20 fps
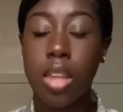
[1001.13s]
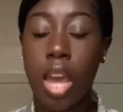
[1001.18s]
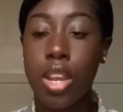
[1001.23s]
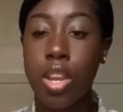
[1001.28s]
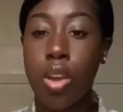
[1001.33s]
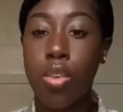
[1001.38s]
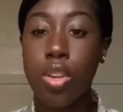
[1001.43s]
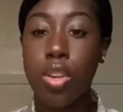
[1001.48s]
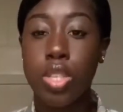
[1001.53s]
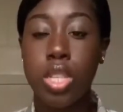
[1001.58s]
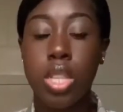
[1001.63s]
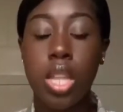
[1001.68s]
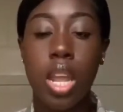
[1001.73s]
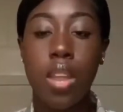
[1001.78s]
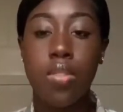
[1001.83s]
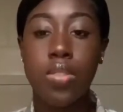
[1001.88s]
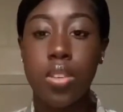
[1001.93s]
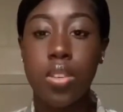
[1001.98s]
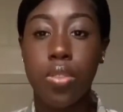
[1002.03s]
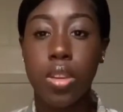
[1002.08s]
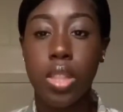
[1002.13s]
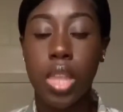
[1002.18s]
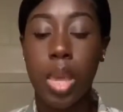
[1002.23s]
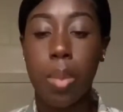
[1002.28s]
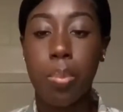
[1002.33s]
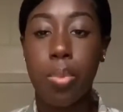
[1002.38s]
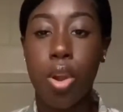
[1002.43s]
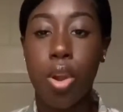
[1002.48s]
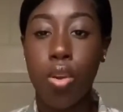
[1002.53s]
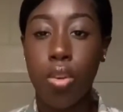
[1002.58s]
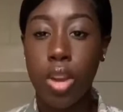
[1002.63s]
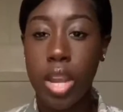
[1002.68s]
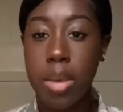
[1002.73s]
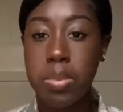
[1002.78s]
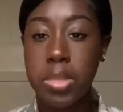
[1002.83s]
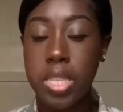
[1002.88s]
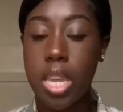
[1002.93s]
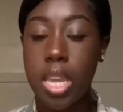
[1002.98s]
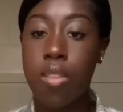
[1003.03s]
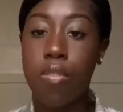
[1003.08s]
I know there's a lot of different like
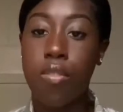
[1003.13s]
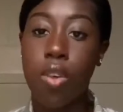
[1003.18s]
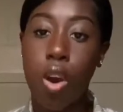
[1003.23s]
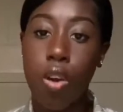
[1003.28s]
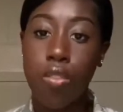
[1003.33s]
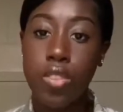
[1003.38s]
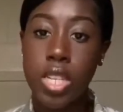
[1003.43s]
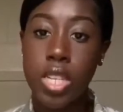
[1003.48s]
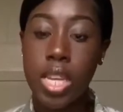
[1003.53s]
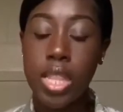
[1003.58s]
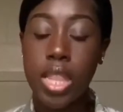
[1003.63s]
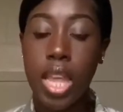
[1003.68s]
programs to get involved in.